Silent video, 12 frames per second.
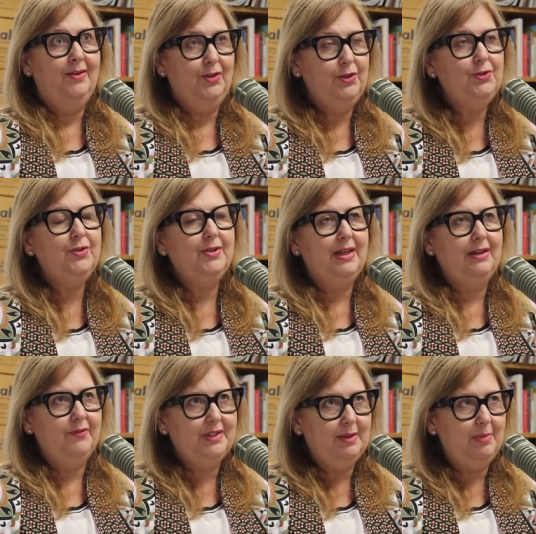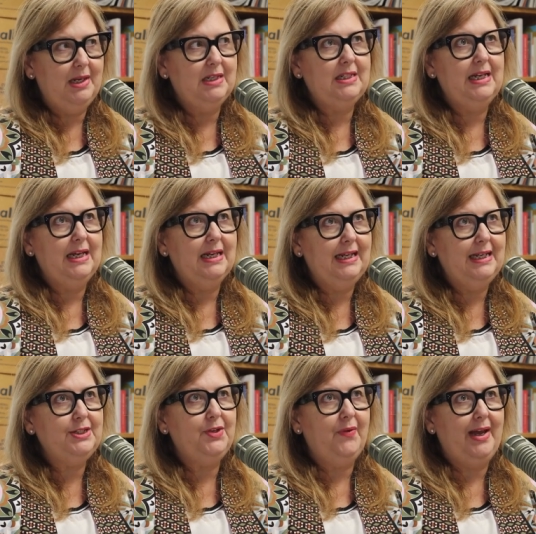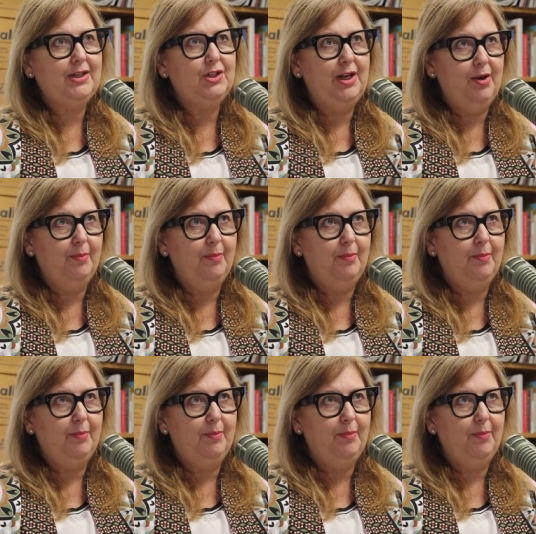You don't get visibility unless you actually